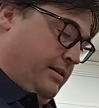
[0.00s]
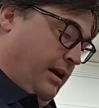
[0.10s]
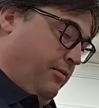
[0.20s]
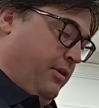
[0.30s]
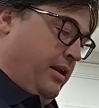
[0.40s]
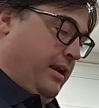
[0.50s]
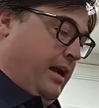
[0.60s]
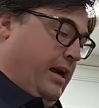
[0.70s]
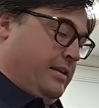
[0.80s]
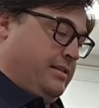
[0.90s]
Irina
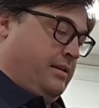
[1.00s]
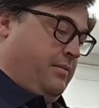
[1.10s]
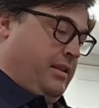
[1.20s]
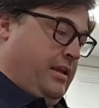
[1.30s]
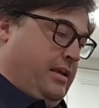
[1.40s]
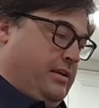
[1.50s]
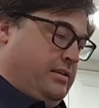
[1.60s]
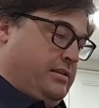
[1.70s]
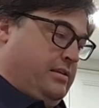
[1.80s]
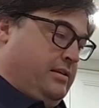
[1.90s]
got some of
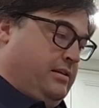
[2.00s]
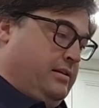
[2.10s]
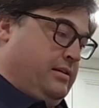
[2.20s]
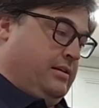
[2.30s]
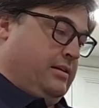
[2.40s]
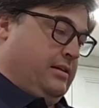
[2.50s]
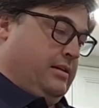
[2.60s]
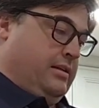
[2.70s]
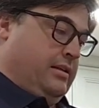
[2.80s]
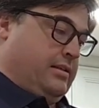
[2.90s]
these.
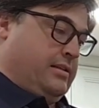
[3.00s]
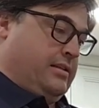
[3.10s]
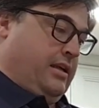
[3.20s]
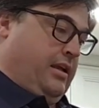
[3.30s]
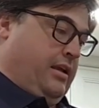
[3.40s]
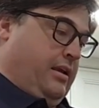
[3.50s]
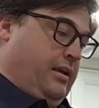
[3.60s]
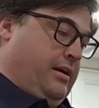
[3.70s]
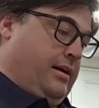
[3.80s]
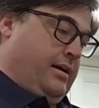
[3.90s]
Let's
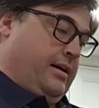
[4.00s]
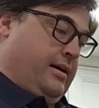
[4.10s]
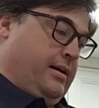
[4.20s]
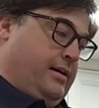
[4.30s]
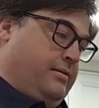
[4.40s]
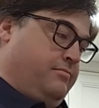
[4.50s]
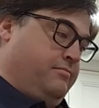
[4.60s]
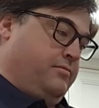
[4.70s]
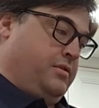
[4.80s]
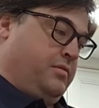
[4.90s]
see,
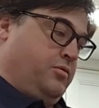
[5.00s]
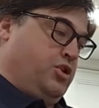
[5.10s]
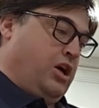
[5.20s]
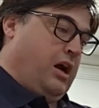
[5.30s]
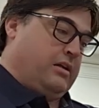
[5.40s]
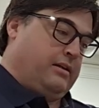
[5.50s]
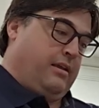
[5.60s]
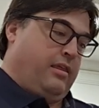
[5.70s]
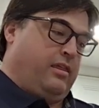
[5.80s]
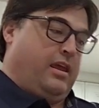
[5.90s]
some
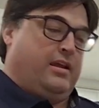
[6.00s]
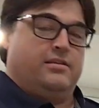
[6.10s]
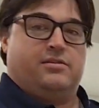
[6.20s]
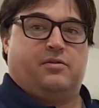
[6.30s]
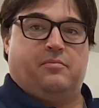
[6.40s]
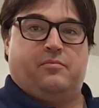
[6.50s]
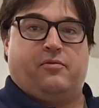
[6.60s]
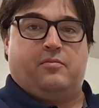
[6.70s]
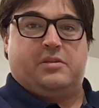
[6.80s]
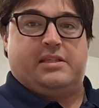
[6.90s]
chocolate thins
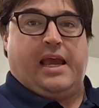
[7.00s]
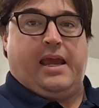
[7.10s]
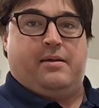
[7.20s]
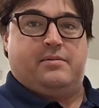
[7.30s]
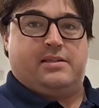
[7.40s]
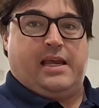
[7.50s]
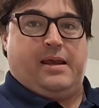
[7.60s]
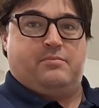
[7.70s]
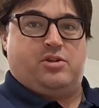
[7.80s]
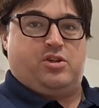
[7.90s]
from
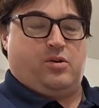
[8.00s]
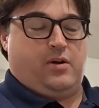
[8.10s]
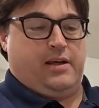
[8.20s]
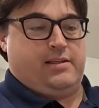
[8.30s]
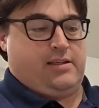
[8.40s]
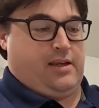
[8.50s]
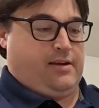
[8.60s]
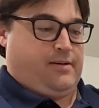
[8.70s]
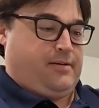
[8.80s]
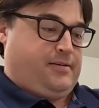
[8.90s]
Sam's Choice
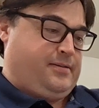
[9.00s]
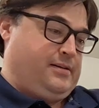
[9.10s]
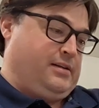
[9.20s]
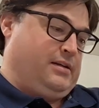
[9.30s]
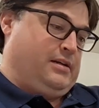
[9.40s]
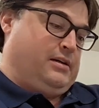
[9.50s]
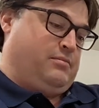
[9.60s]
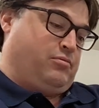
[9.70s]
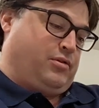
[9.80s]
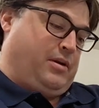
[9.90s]
here,
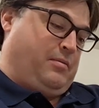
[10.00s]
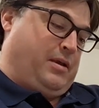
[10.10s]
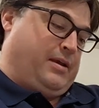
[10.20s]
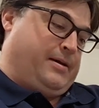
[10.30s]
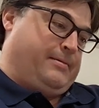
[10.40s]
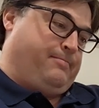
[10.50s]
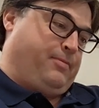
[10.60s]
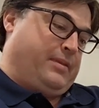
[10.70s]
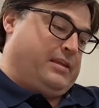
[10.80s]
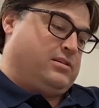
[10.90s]
premium.
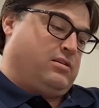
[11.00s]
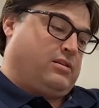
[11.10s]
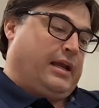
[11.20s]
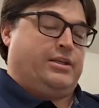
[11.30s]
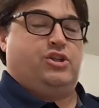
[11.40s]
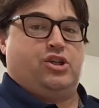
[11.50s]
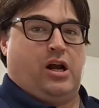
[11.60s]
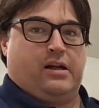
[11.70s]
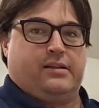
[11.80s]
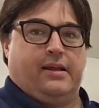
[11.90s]
These look like
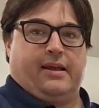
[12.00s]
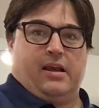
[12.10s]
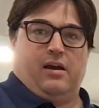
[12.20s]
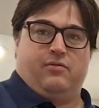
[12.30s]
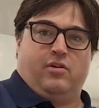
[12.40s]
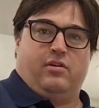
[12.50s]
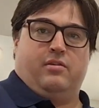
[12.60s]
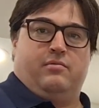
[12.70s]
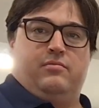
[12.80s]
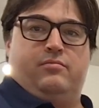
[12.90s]
chocolate
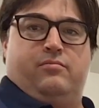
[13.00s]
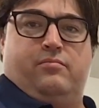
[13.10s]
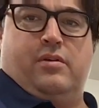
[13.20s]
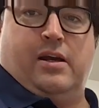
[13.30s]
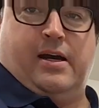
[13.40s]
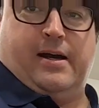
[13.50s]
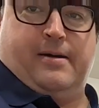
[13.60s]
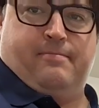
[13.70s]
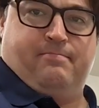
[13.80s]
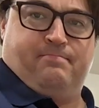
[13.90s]
covered
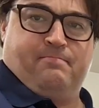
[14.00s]
um,